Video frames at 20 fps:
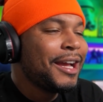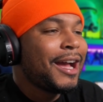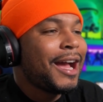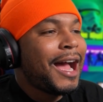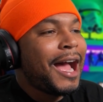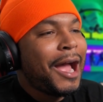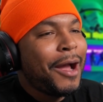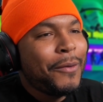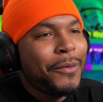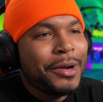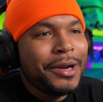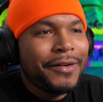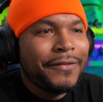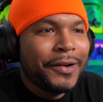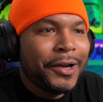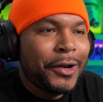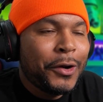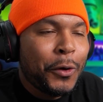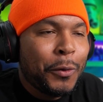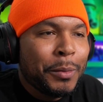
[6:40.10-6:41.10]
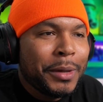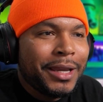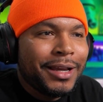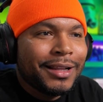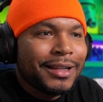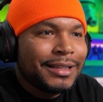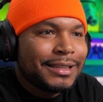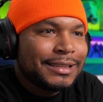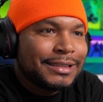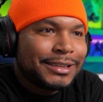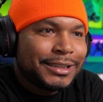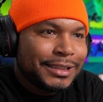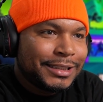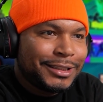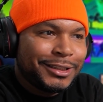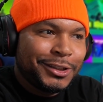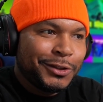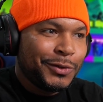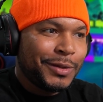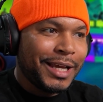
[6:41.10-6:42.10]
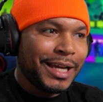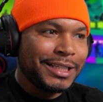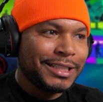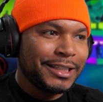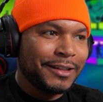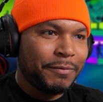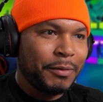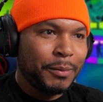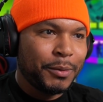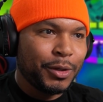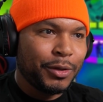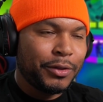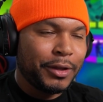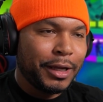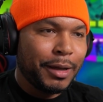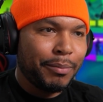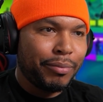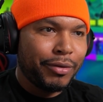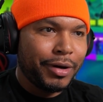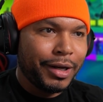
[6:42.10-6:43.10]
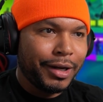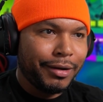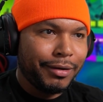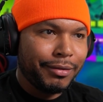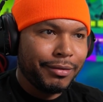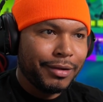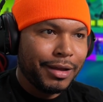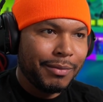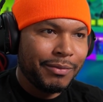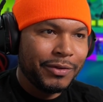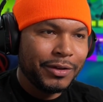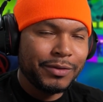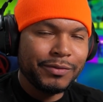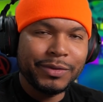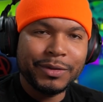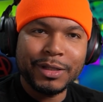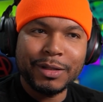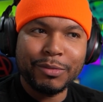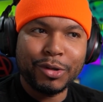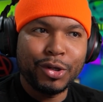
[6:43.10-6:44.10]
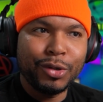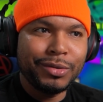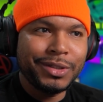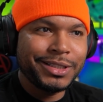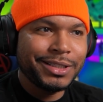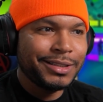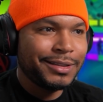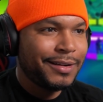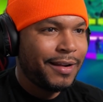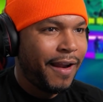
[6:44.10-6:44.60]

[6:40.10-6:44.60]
I would never go to Omegle and just do that shit. People don't think I'm pretty. I'm think I'm, cute.